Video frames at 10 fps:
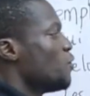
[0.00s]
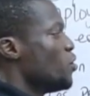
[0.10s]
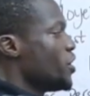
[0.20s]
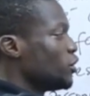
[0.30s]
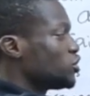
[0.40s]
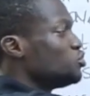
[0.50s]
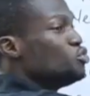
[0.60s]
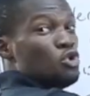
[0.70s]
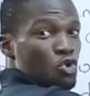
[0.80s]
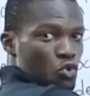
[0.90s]
We use
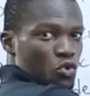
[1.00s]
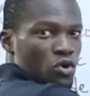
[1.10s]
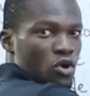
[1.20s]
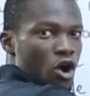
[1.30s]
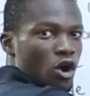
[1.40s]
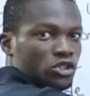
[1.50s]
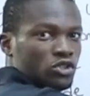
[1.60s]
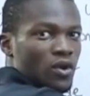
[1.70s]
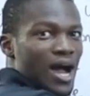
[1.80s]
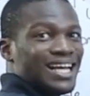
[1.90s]
nous
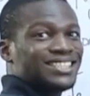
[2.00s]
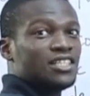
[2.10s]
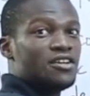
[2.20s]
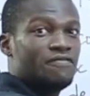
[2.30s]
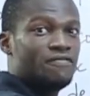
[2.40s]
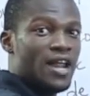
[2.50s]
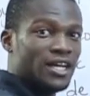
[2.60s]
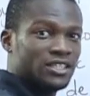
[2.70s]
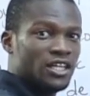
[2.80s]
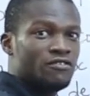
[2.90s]
also as the
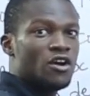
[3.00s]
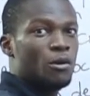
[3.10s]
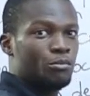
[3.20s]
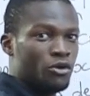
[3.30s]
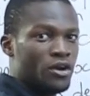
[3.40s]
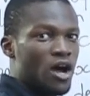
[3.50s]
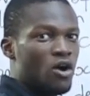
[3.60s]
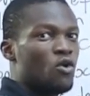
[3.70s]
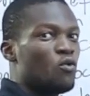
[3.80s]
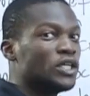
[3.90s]
reflexive
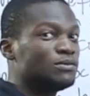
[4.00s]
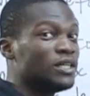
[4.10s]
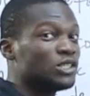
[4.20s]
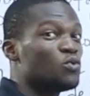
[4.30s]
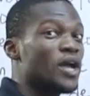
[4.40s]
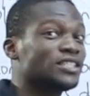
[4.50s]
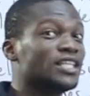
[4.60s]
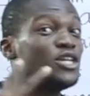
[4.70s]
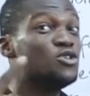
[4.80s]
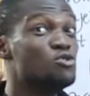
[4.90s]
pronoun, which means we are
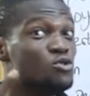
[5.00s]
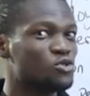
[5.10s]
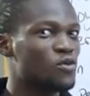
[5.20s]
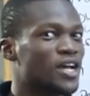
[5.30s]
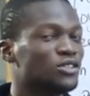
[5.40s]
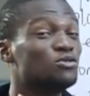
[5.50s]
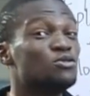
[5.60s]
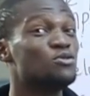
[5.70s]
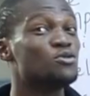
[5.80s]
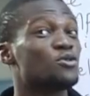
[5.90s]
saying nous twice.
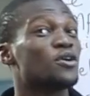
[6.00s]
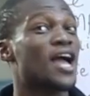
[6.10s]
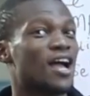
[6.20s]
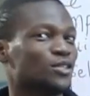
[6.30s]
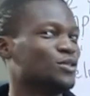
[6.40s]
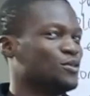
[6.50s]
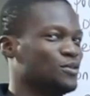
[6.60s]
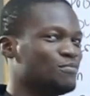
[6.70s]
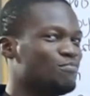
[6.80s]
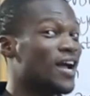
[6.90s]
Nous nous regardons,
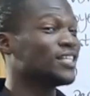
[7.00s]
par